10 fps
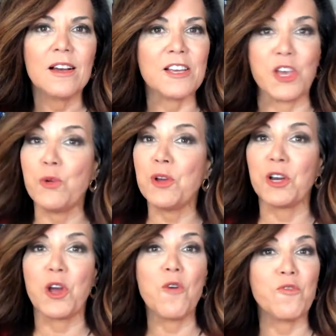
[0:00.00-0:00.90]
you
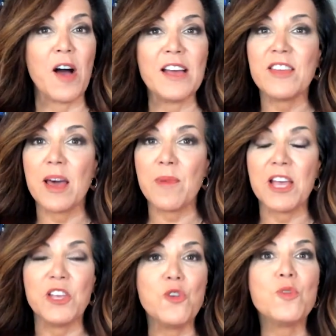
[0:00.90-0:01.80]
can go find them
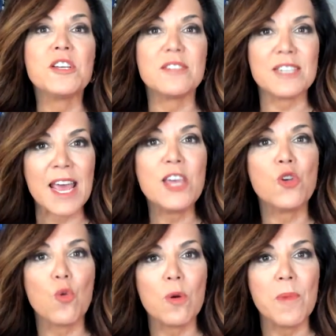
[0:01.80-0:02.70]
and you can take
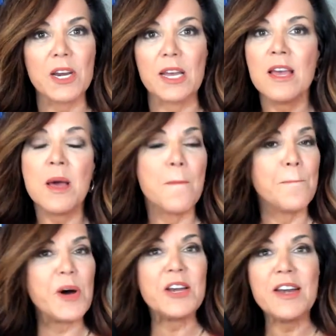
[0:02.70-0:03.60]
your money,
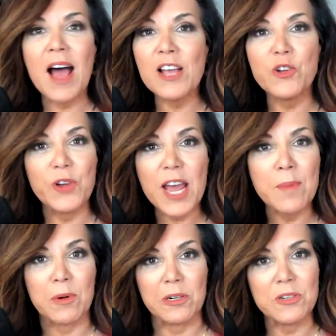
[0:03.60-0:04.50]
but not your
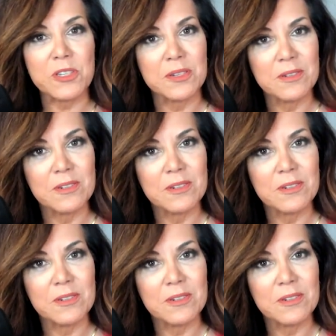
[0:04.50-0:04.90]
neighbors.